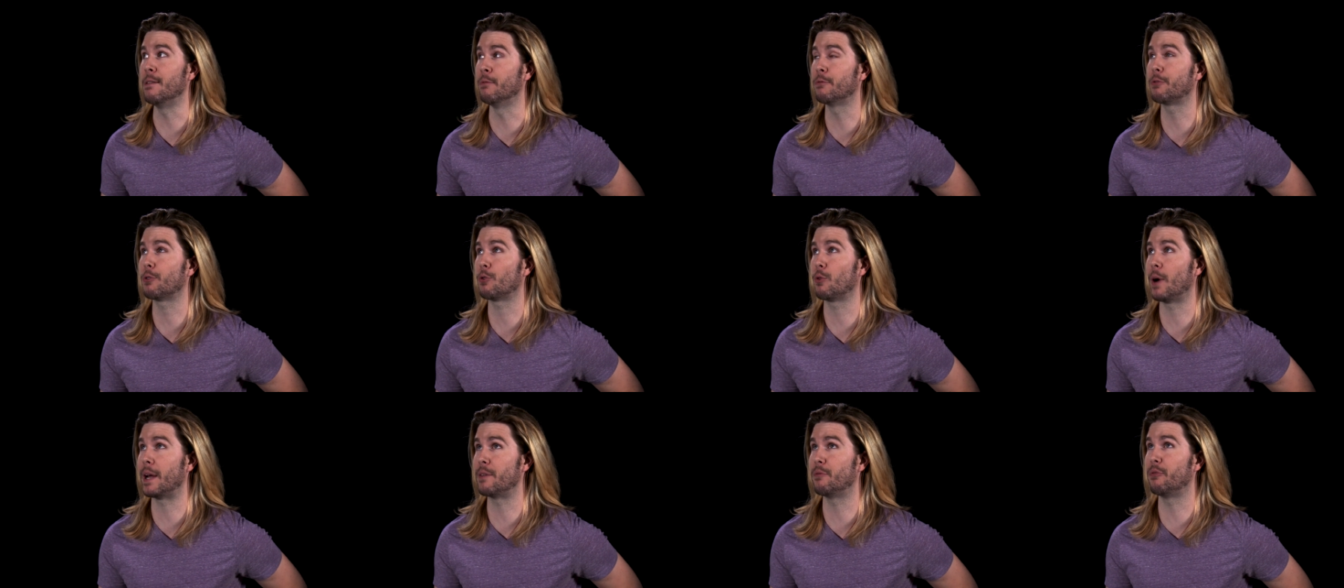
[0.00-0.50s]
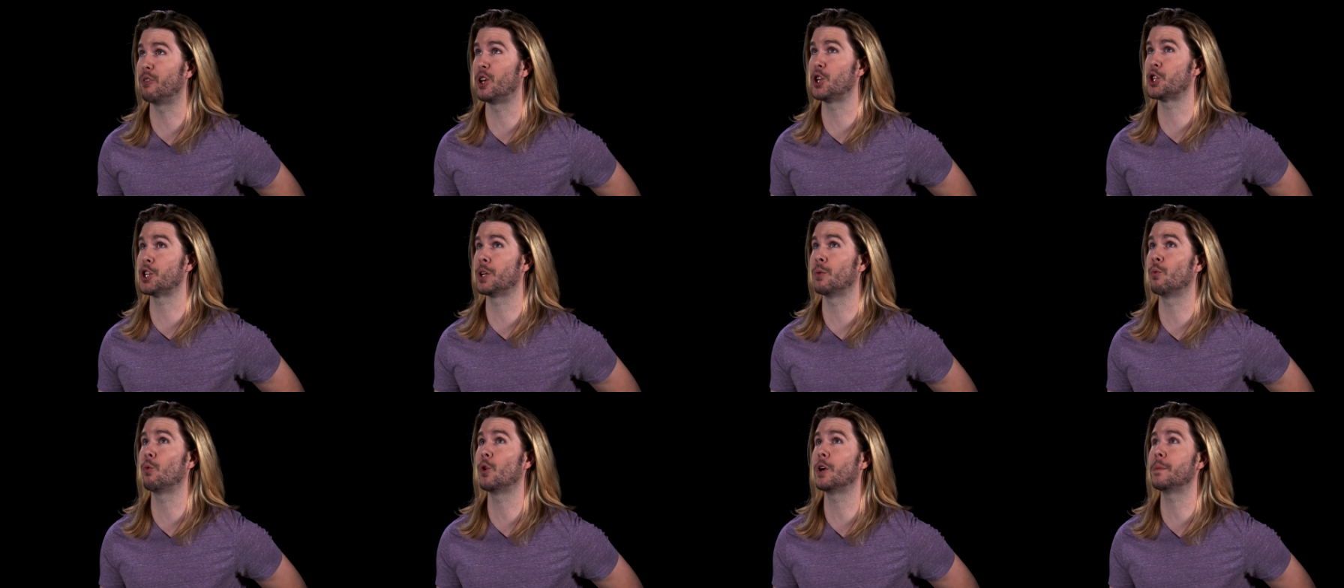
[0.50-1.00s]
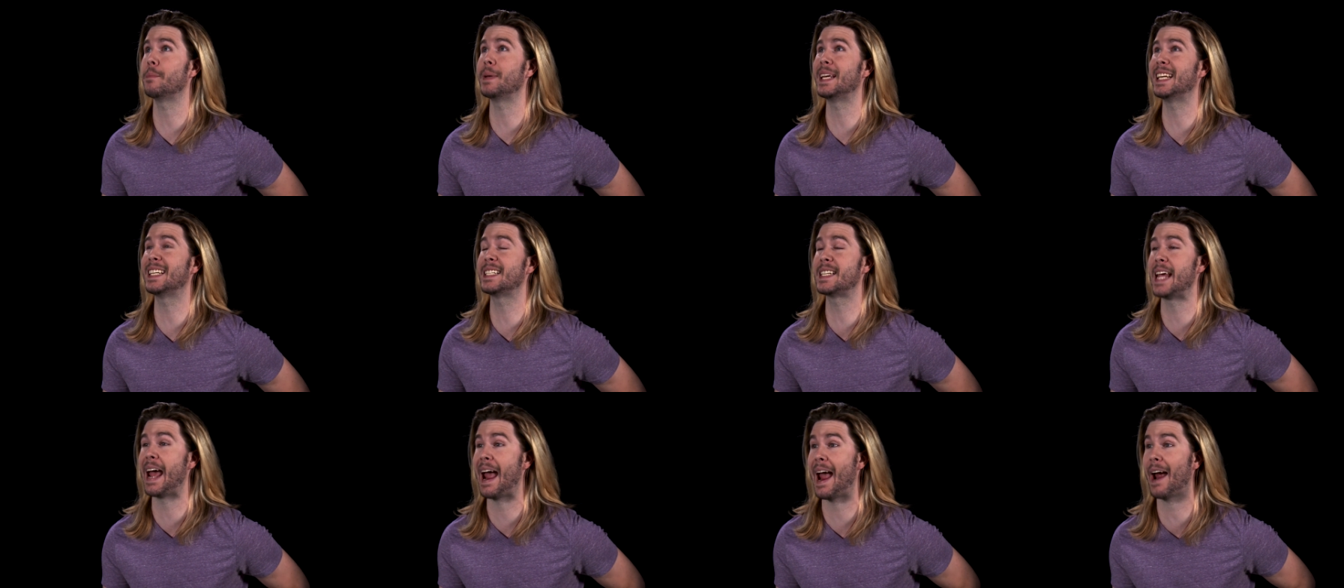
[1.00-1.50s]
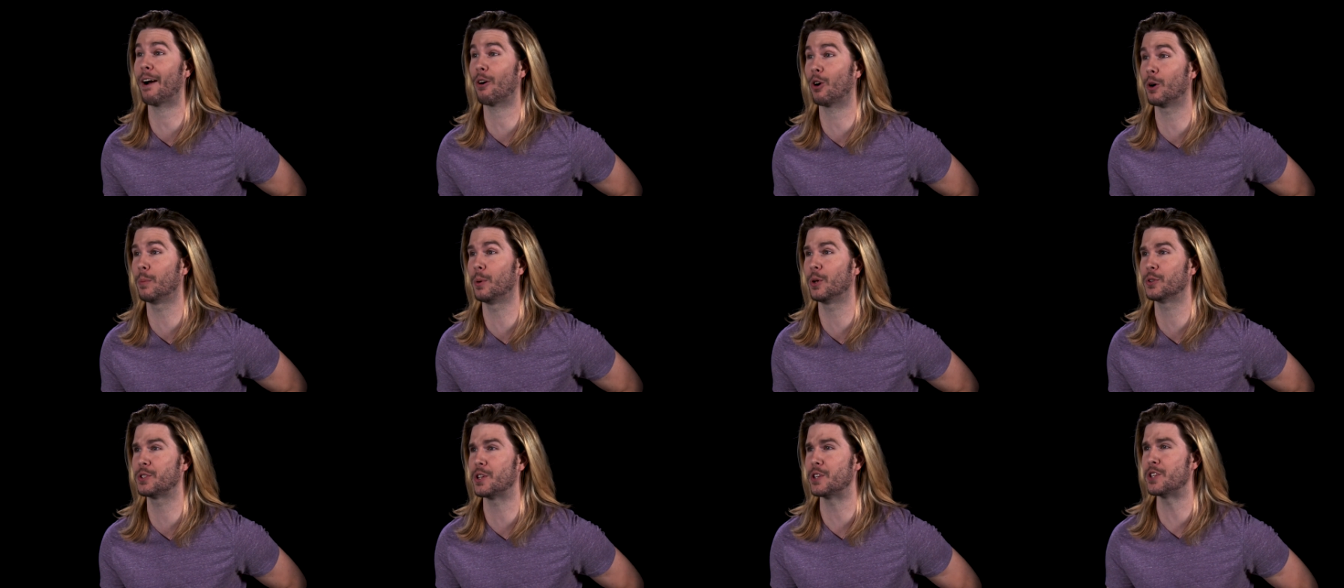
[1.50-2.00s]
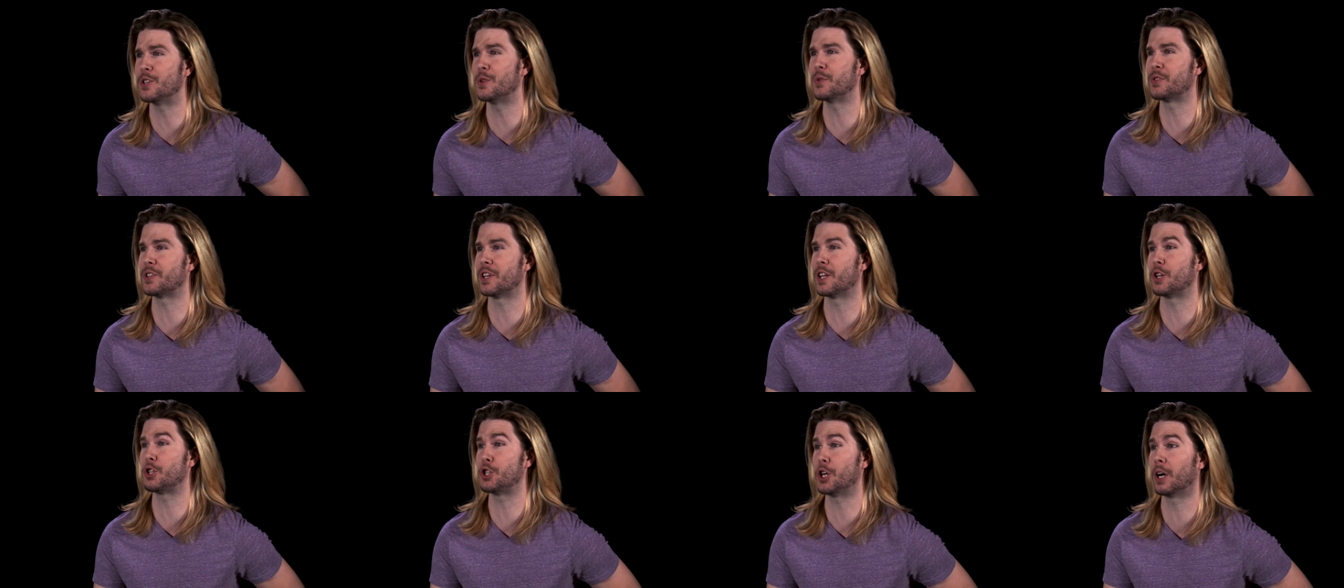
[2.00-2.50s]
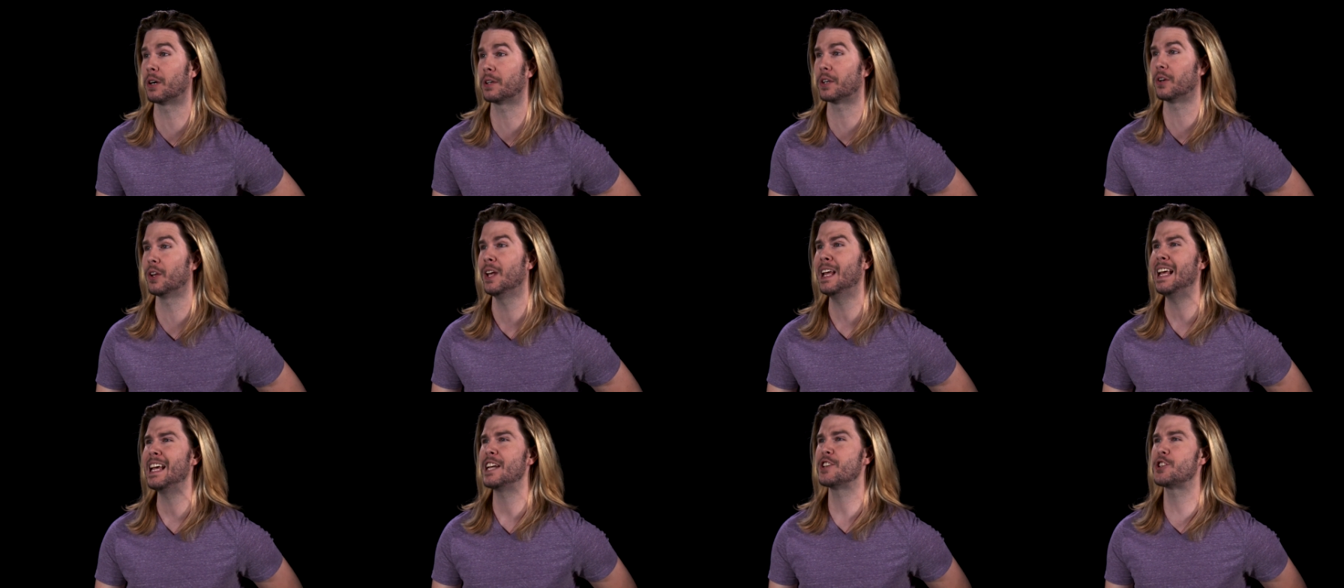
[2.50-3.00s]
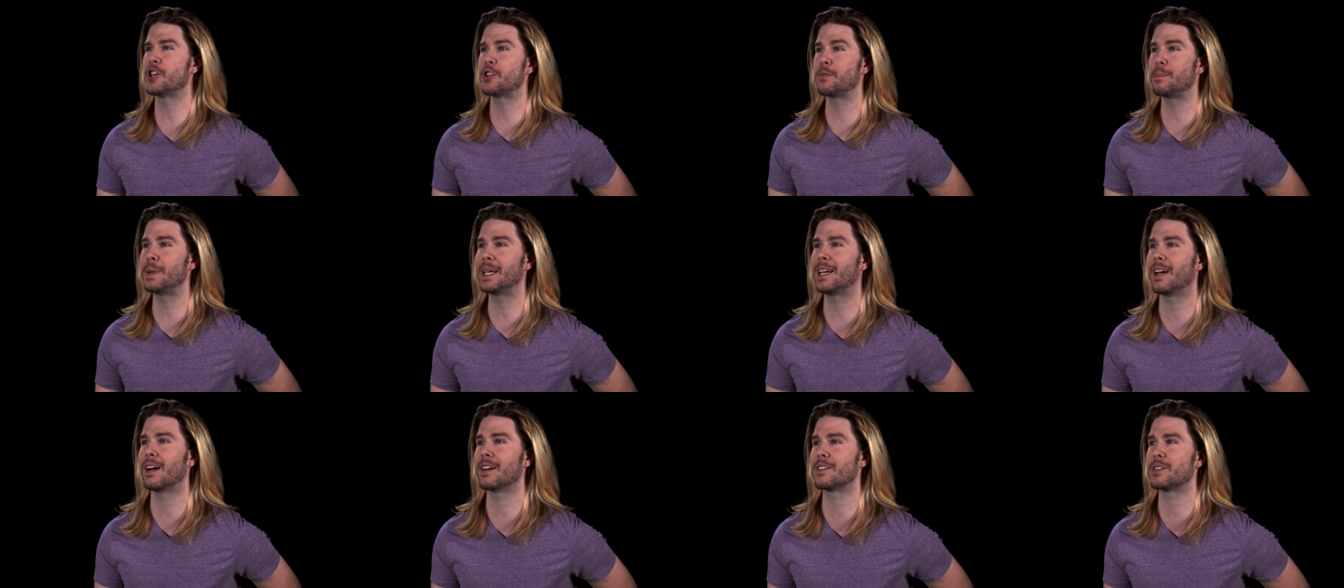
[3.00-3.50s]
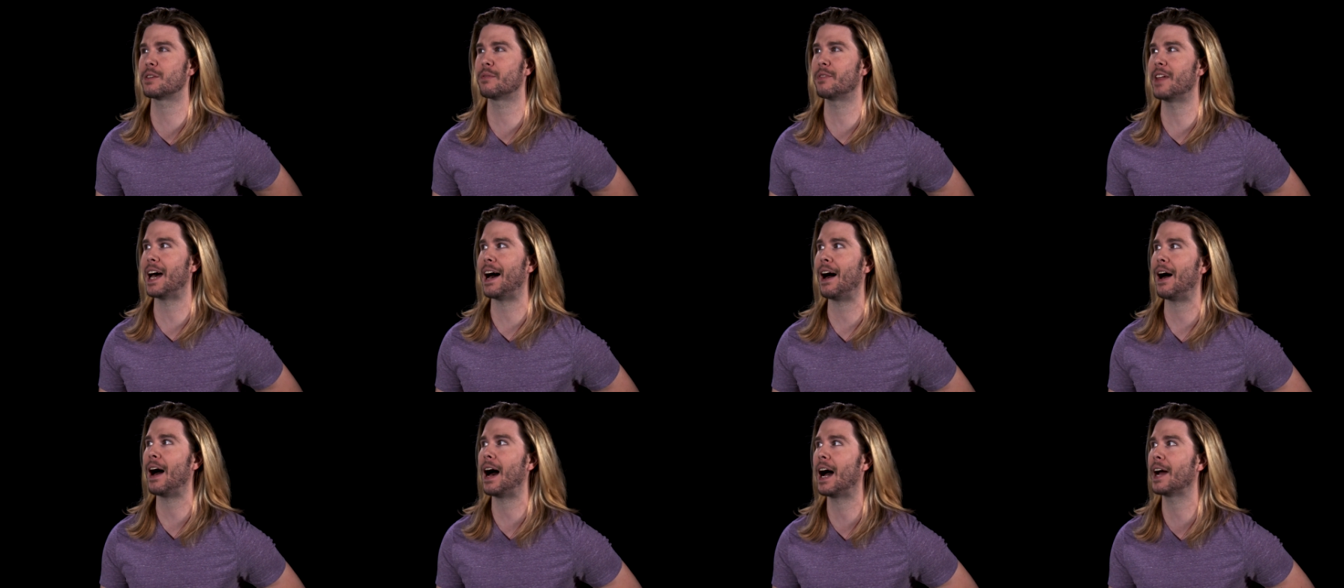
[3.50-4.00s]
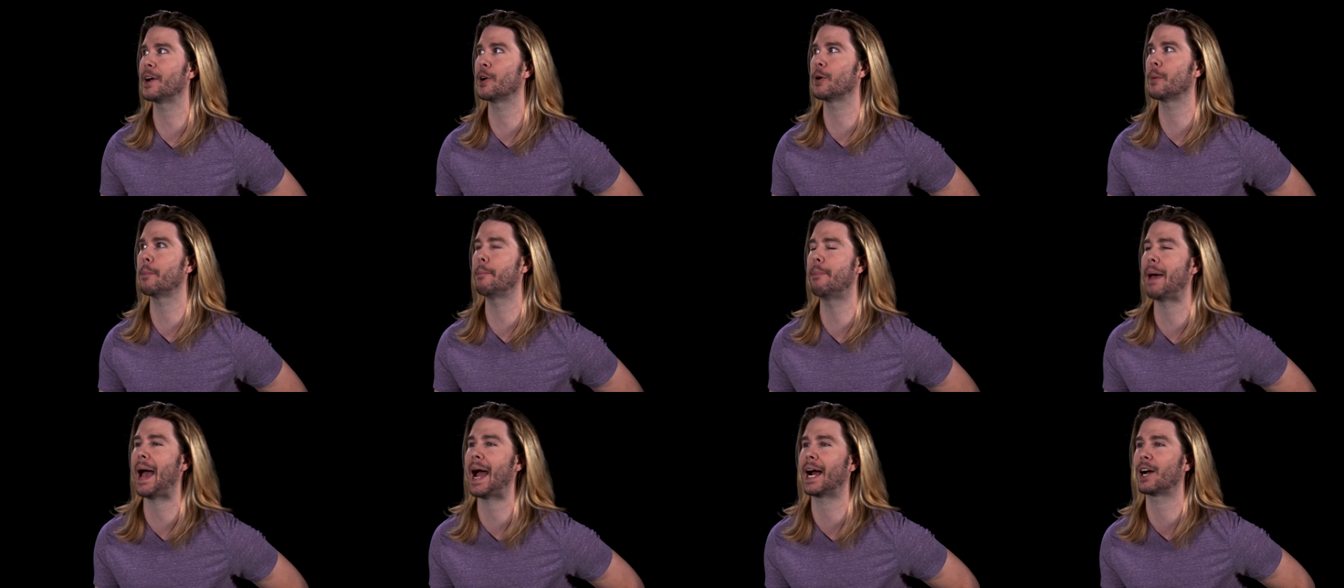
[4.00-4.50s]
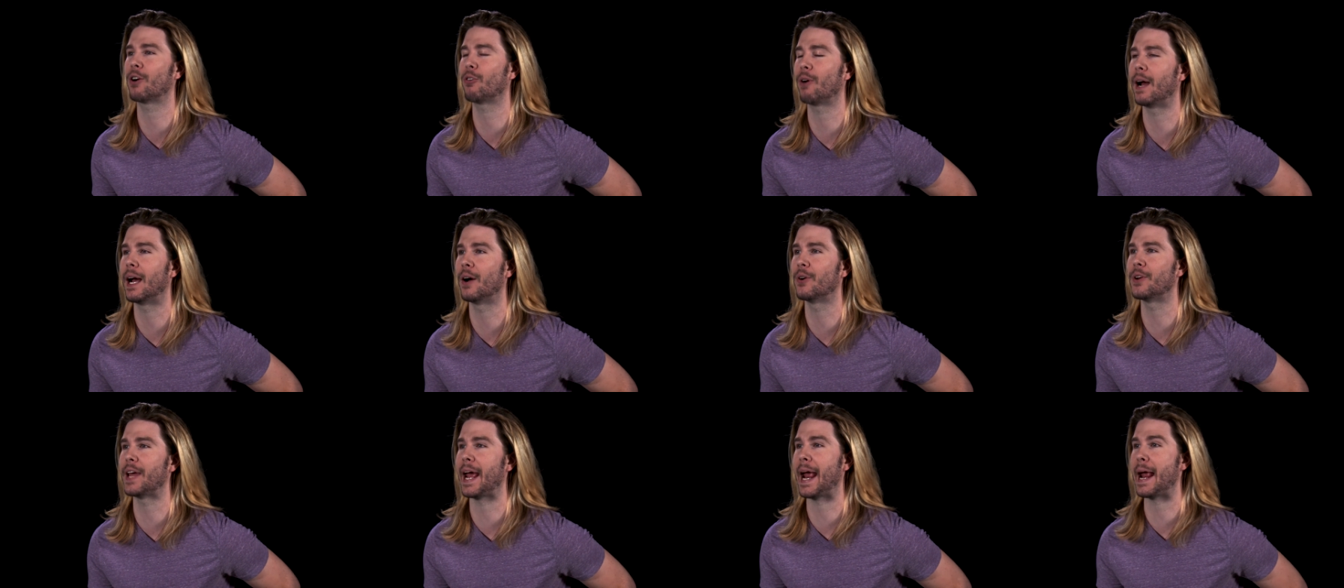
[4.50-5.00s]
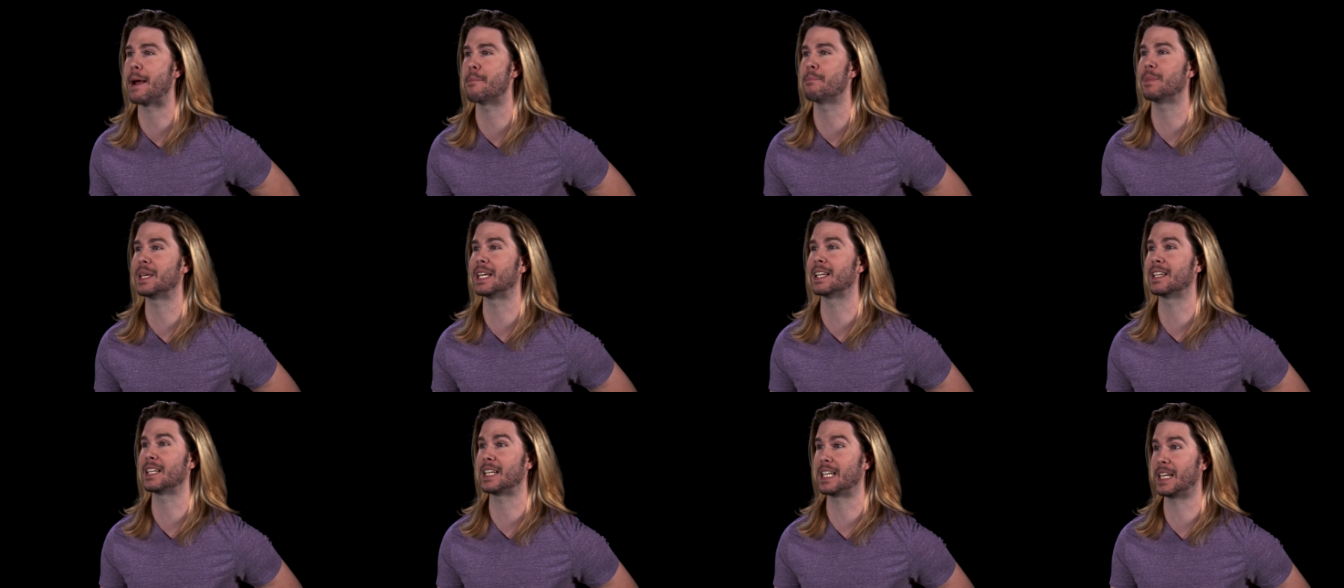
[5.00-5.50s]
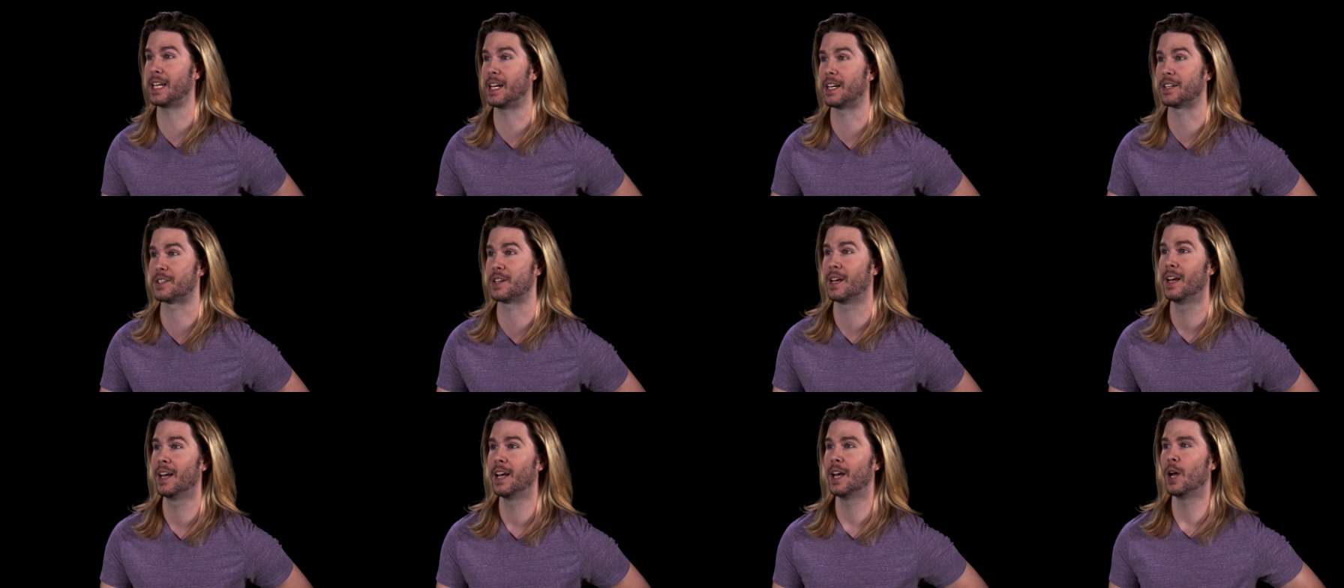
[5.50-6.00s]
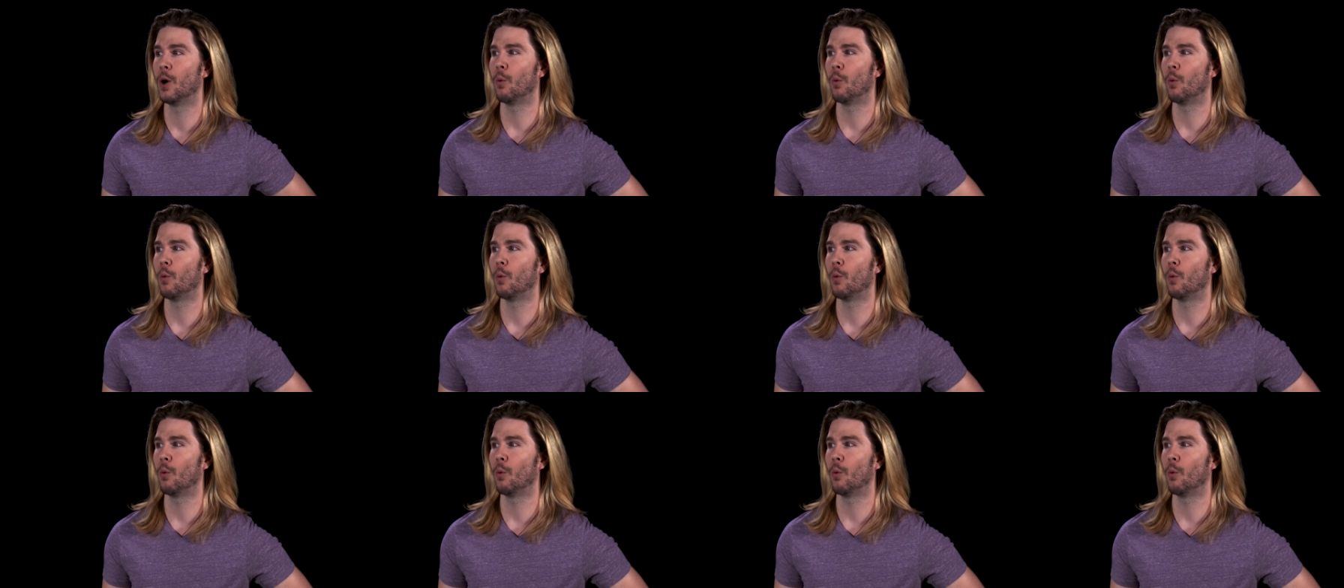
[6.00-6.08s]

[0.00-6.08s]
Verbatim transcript: infrared vision would be terrible to use in a jungle just because of the higher background ambient heat.